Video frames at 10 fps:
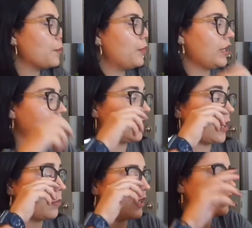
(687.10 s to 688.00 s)
but
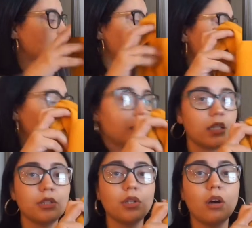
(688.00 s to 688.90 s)
I bought this in a
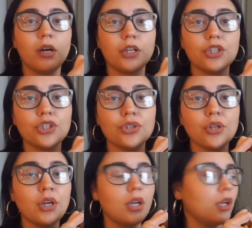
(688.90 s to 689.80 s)
size large,
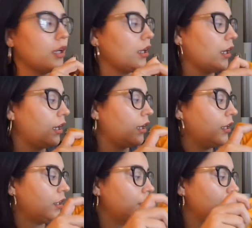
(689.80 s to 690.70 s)

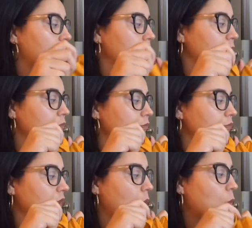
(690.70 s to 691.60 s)
and
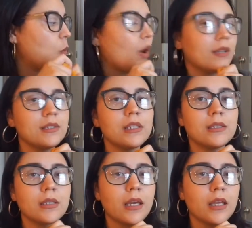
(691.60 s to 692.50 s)
I want to
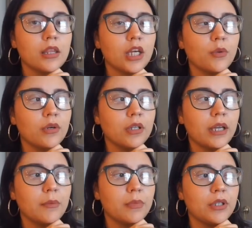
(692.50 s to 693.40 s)
say they were
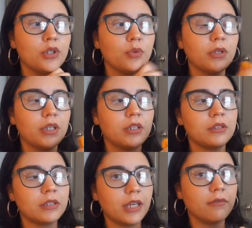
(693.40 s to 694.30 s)
like between
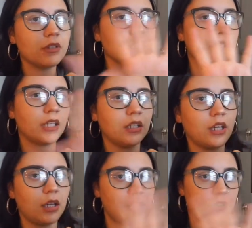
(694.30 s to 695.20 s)
$7 to
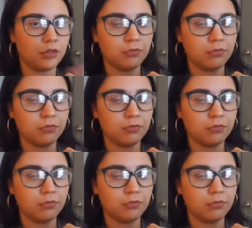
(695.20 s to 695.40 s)
$10.